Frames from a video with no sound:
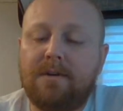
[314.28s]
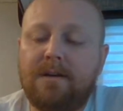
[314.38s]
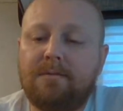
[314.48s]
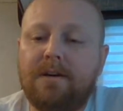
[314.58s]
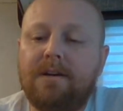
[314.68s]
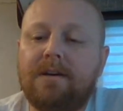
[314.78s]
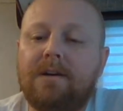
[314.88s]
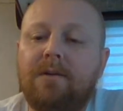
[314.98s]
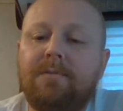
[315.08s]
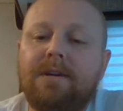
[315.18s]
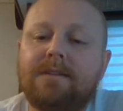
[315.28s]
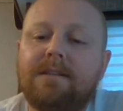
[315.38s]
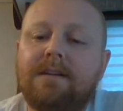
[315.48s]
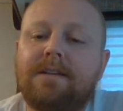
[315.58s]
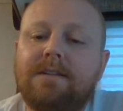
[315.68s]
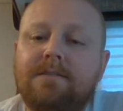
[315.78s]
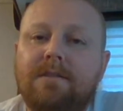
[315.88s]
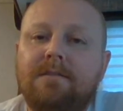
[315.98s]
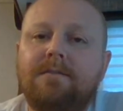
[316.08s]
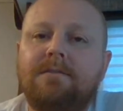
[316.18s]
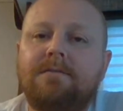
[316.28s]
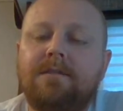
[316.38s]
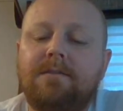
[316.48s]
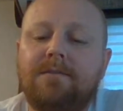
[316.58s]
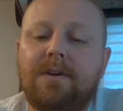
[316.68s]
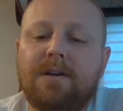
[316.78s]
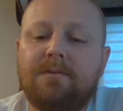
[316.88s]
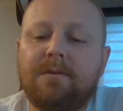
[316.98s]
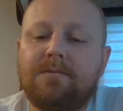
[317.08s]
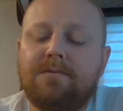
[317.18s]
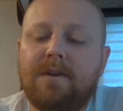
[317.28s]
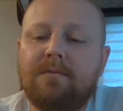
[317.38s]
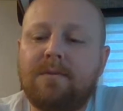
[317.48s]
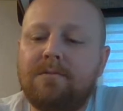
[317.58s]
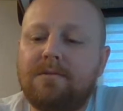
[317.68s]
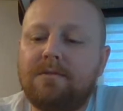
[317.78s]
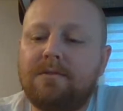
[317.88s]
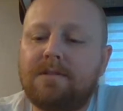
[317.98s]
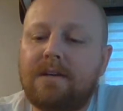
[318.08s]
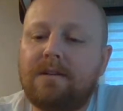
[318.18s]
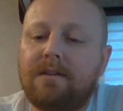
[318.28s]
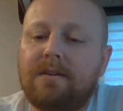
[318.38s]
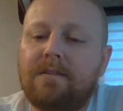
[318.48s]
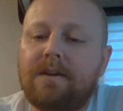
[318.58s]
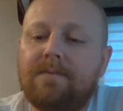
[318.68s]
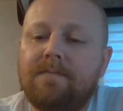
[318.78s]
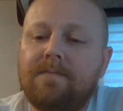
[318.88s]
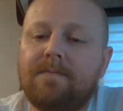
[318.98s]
But anyway, I hope you guys like that song. If you're a Hank Williams fan, maybe you'll understand a lot of that.